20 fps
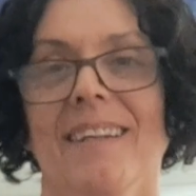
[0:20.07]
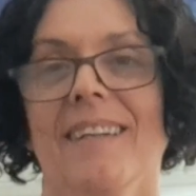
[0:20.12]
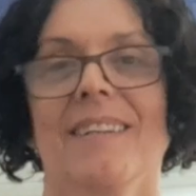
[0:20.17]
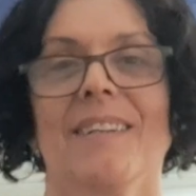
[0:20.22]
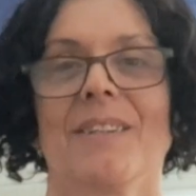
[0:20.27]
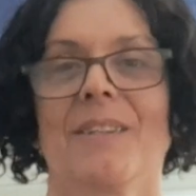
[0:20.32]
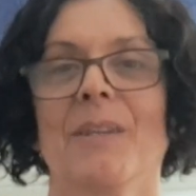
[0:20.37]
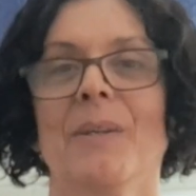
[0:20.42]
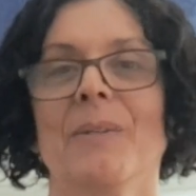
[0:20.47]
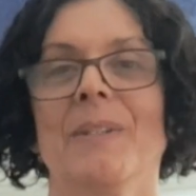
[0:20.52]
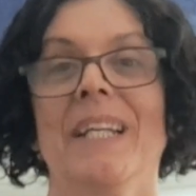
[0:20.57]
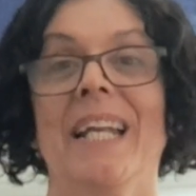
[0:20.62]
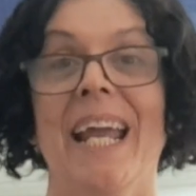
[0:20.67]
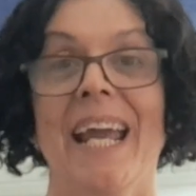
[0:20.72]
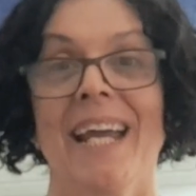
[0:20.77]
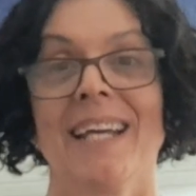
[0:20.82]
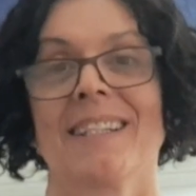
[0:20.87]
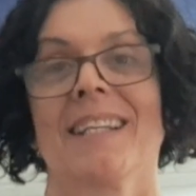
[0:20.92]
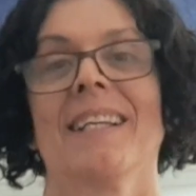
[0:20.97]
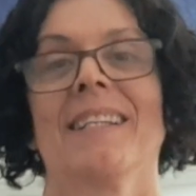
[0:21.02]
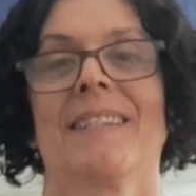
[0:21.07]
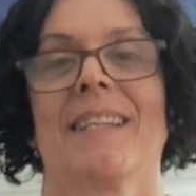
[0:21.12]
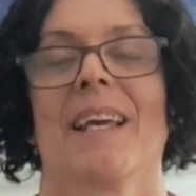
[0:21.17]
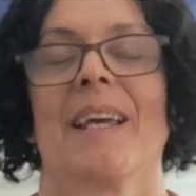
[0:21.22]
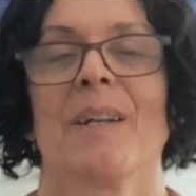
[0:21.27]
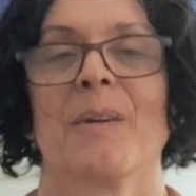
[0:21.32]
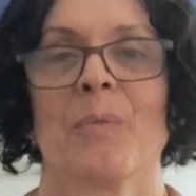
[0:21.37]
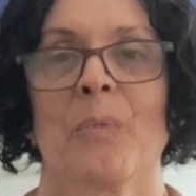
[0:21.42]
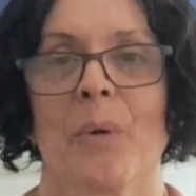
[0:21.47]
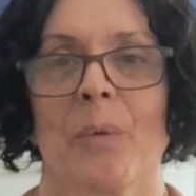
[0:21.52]
So today, as I
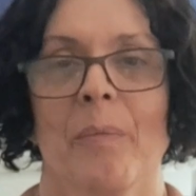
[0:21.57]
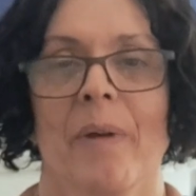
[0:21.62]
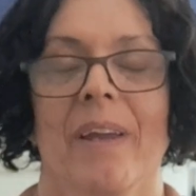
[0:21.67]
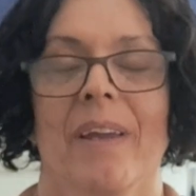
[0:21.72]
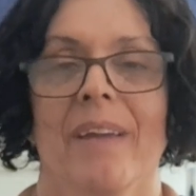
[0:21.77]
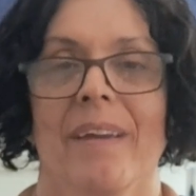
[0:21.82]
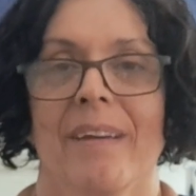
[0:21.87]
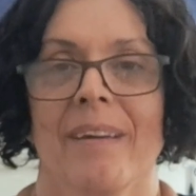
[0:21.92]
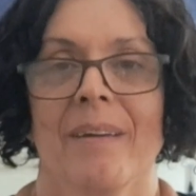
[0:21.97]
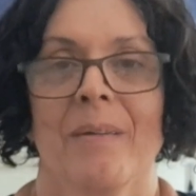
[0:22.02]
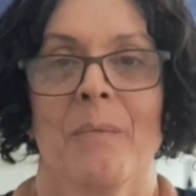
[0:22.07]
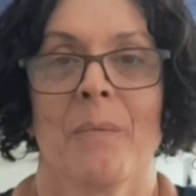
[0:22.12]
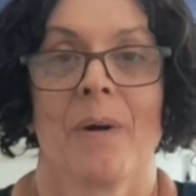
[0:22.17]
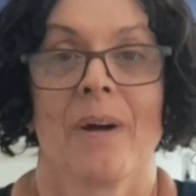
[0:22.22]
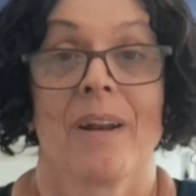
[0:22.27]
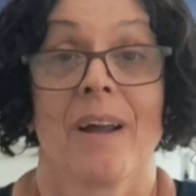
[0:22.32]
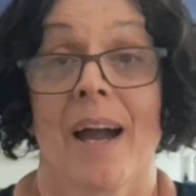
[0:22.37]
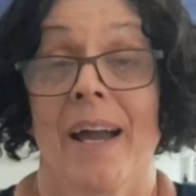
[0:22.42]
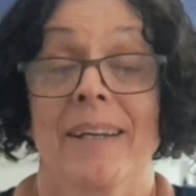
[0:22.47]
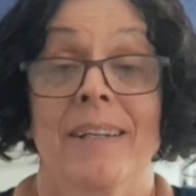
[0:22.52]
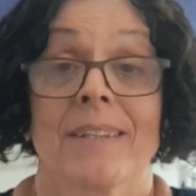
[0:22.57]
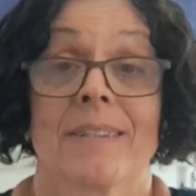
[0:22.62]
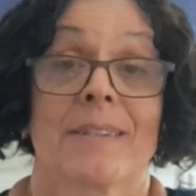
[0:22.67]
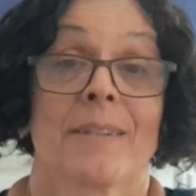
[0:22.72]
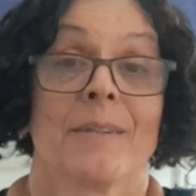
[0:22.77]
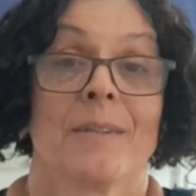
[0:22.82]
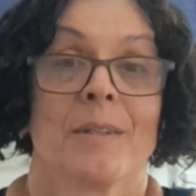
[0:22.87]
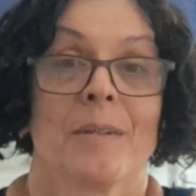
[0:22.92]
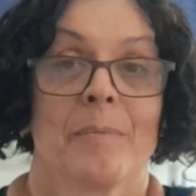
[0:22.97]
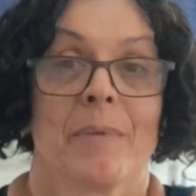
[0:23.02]
said, we're making what I
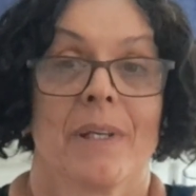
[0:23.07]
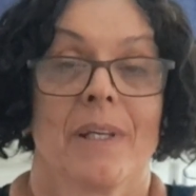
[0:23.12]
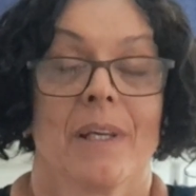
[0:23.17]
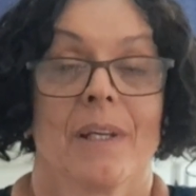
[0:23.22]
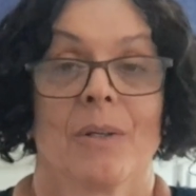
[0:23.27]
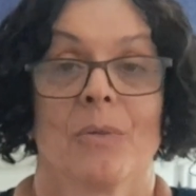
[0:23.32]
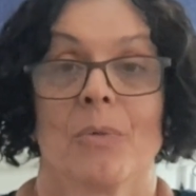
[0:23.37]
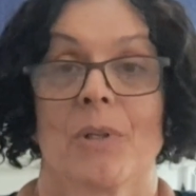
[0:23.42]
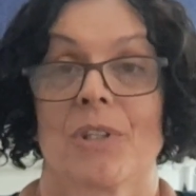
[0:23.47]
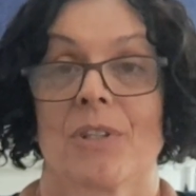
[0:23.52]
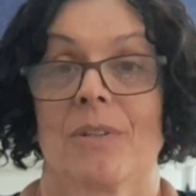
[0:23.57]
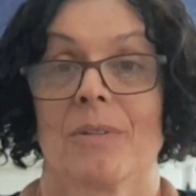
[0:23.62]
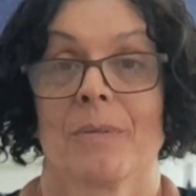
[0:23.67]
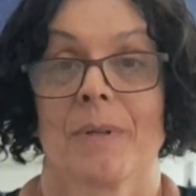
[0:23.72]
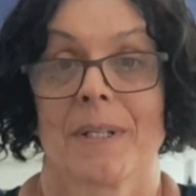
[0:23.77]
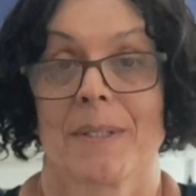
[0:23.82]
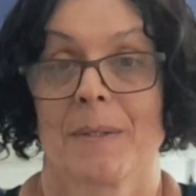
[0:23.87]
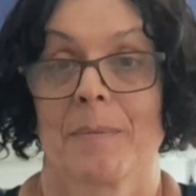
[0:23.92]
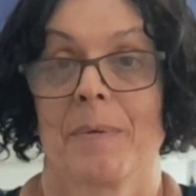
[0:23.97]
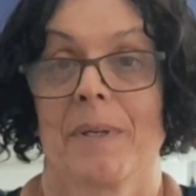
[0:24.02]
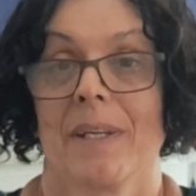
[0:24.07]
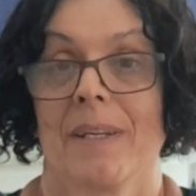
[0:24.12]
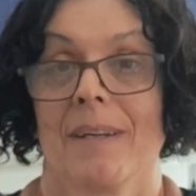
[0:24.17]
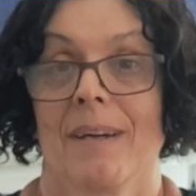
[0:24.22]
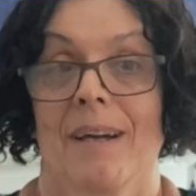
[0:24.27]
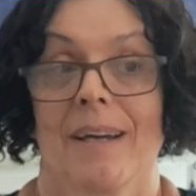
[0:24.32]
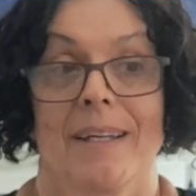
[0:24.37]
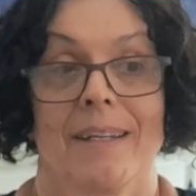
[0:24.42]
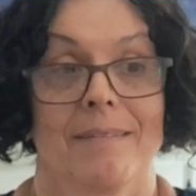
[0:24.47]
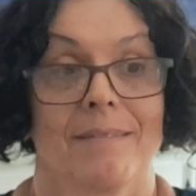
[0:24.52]
consider to be an original recipe.
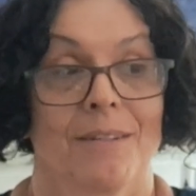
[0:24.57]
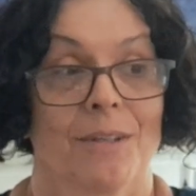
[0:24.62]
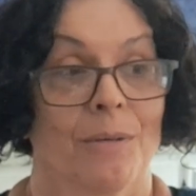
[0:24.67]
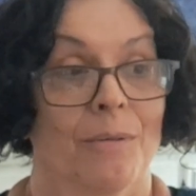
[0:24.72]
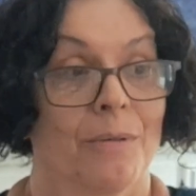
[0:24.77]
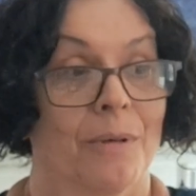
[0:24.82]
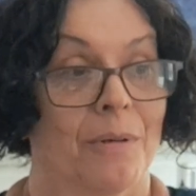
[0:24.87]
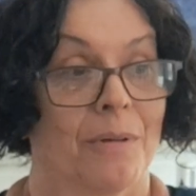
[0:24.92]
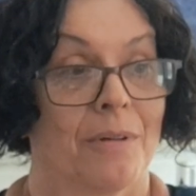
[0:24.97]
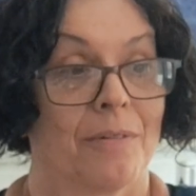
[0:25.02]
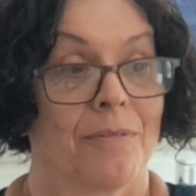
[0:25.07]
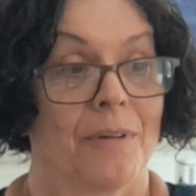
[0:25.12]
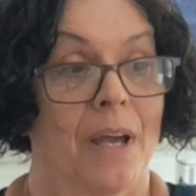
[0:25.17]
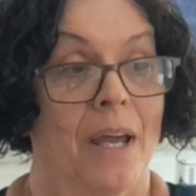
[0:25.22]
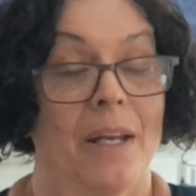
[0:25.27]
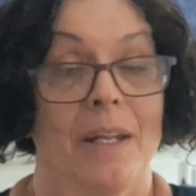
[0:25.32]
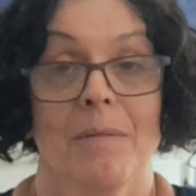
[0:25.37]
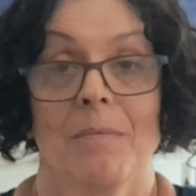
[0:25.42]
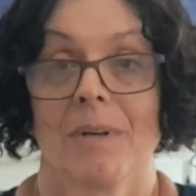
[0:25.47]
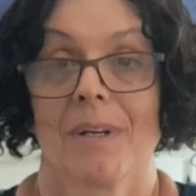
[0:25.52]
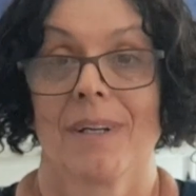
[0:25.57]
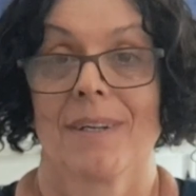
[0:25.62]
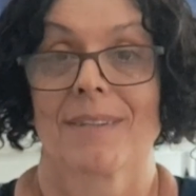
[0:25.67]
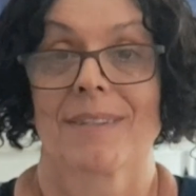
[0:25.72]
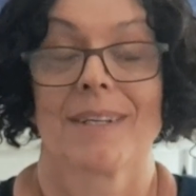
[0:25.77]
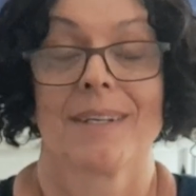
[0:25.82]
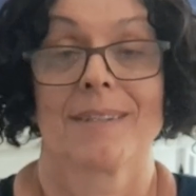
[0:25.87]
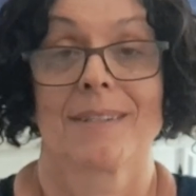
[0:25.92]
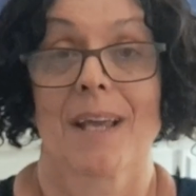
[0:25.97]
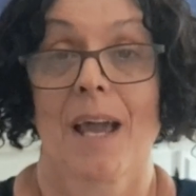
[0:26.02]
I don't know if anyone
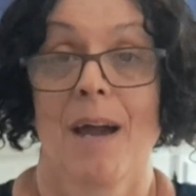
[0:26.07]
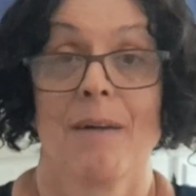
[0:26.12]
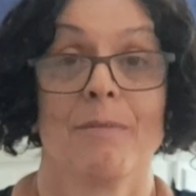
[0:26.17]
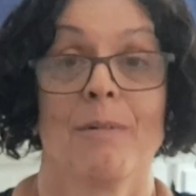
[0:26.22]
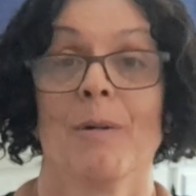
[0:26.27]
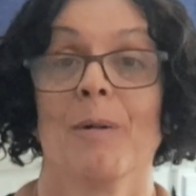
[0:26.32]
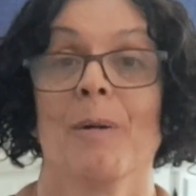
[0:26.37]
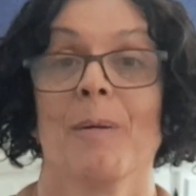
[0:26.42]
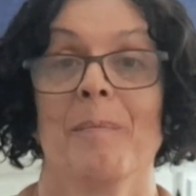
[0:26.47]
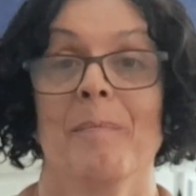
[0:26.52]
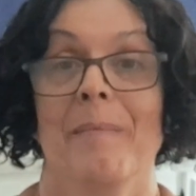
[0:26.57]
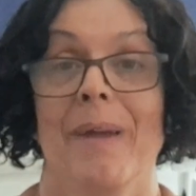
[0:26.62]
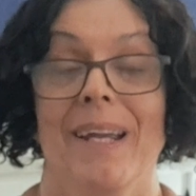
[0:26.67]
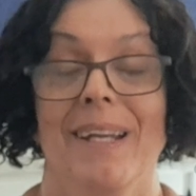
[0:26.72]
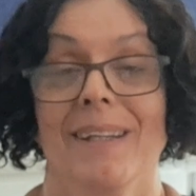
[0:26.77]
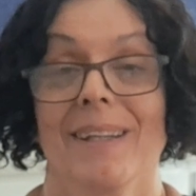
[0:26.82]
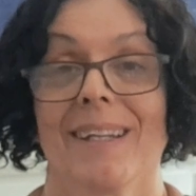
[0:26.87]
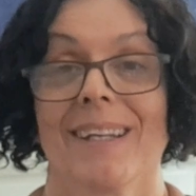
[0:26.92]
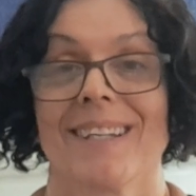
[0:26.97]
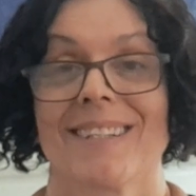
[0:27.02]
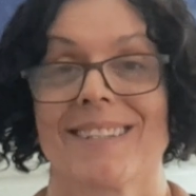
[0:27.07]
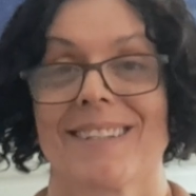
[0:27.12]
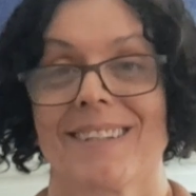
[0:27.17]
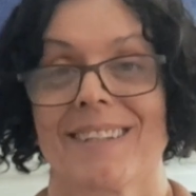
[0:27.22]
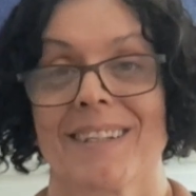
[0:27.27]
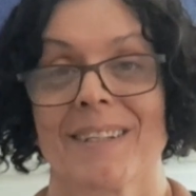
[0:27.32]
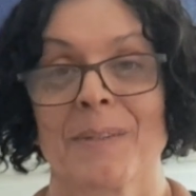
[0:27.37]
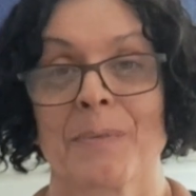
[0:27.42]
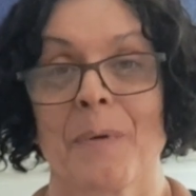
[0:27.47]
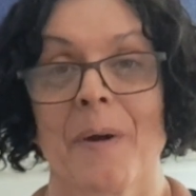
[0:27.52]
else has ever made
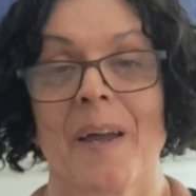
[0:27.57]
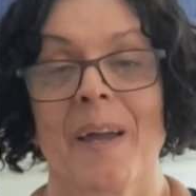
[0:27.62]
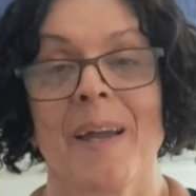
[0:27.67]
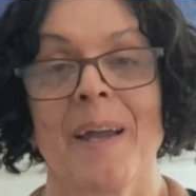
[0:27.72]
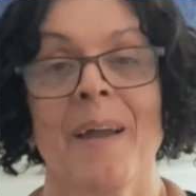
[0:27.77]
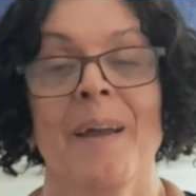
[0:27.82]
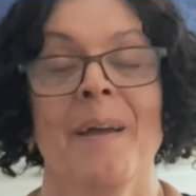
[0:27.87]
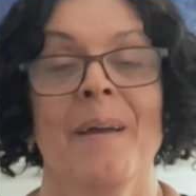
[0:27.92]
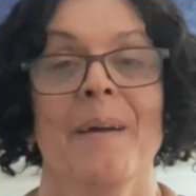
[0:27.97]
this way.